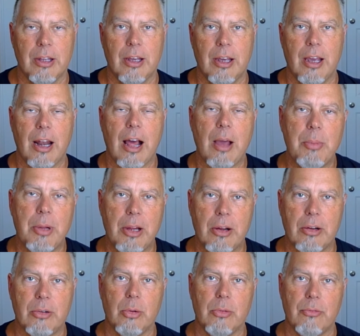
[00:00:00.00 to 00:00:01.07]
And I'm
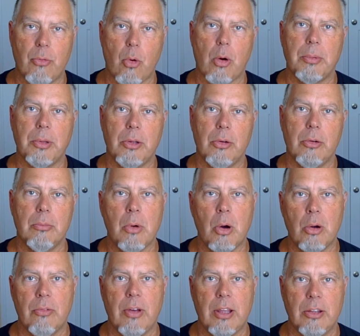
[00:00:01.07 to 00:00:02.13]
here to inform you,
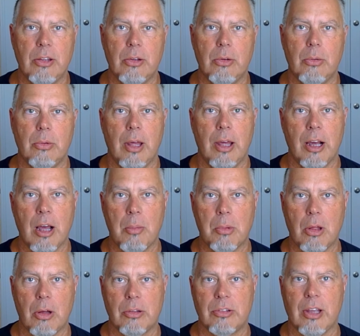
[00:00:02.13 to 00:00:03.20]
motivate you, and come
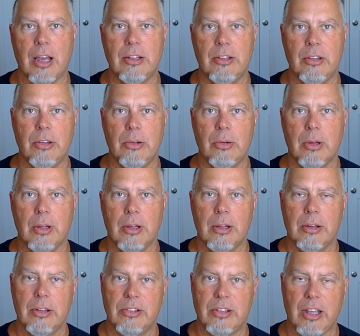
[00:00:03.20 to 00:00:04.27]
alongside you
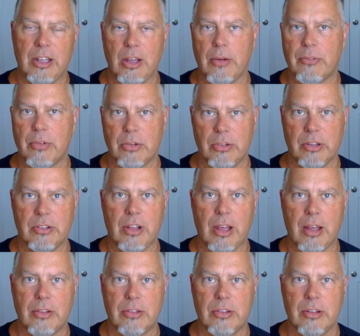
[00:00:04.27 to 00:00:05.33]
to set you up for
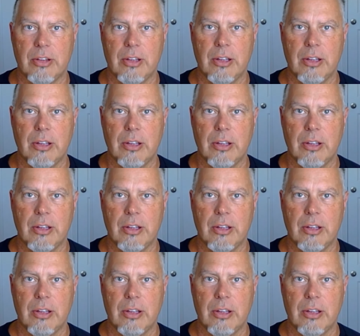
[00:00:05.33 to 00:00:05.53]
success